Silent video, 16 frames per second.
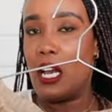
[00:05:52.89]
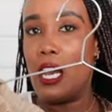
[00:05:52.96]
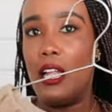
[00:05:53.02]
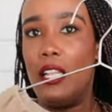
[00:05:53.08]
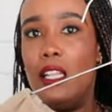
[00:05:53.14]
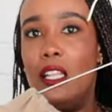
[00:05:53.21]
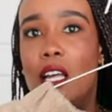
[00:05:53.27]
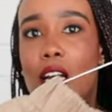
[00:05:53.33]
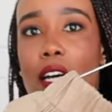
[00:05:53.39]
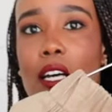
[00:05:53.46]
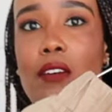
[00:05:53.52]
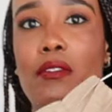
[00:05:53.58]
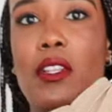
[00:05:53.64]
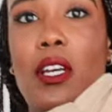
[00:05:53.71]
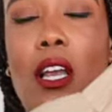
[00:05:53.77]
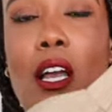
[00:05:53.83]
I
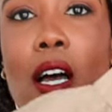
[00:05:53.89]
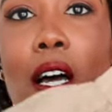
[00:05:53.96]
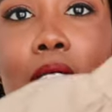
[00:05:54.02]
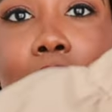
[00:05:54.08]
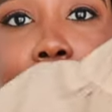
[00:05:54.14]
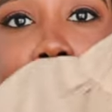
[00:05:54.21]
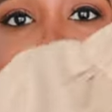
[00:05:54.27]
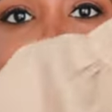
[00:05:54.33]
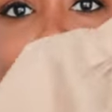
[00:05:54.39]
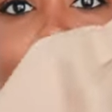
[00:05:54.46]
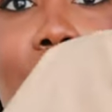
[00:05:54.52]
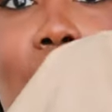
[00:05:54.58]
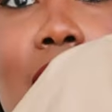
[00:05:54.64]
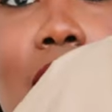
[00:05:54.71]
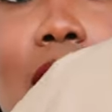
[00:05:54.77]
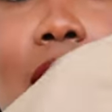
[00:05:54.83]
love the color. Can
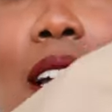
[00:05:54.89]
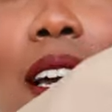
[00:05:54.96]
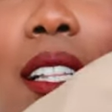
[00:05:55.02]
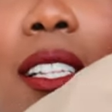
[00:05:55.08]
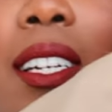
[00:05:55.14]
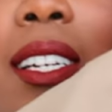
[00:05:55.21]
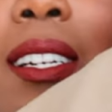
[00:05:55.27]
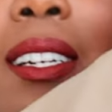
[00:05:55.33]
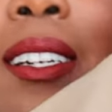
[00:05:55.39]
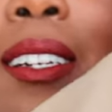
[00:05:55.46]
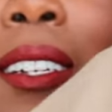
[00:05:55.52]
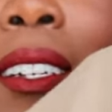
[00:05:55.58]
you see the color?